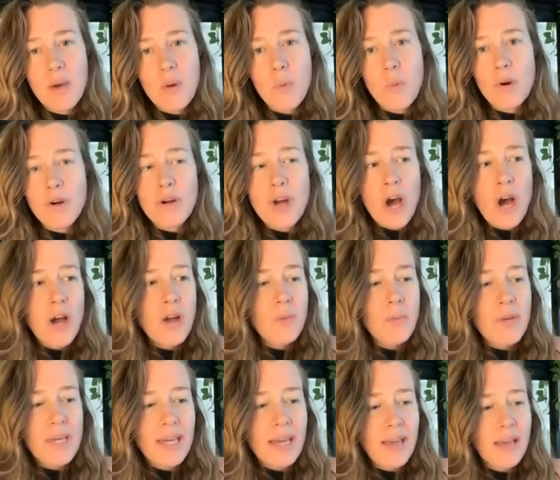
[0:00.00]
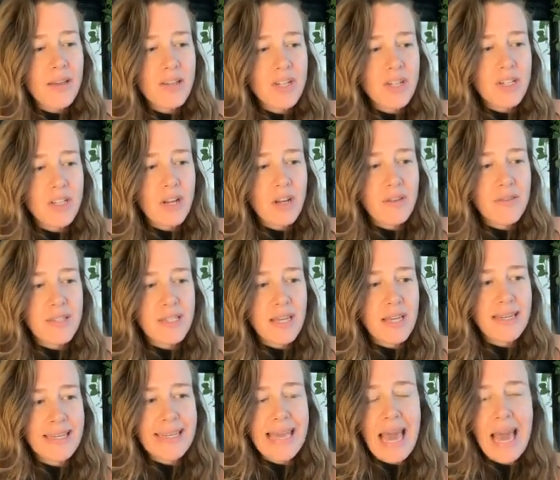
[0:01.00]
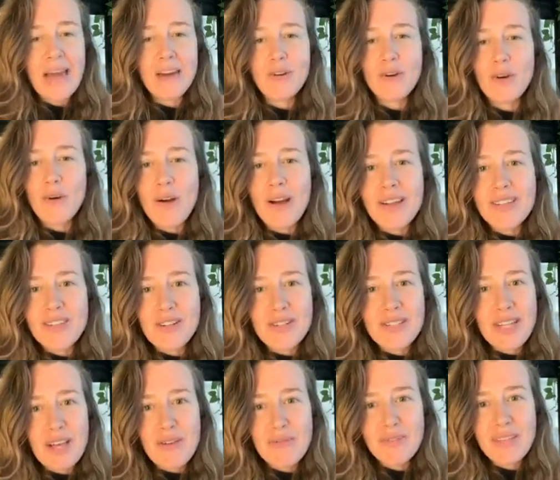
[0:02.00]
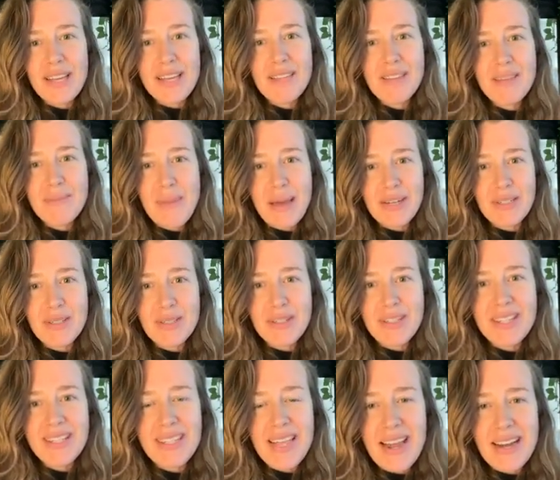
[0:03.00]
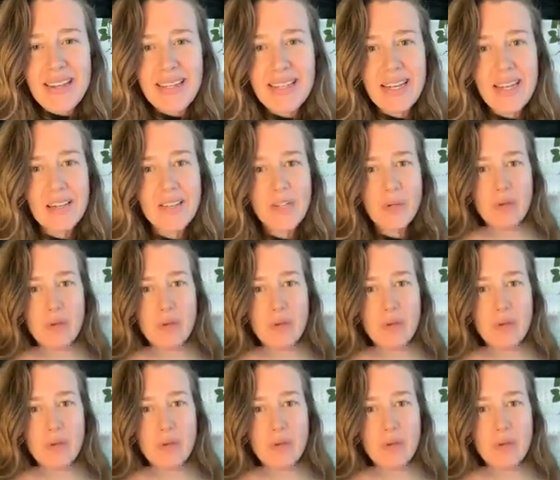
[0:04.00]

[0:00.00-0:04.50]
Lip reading: We can't just all of a sudden categorize ourselves like the medical society does.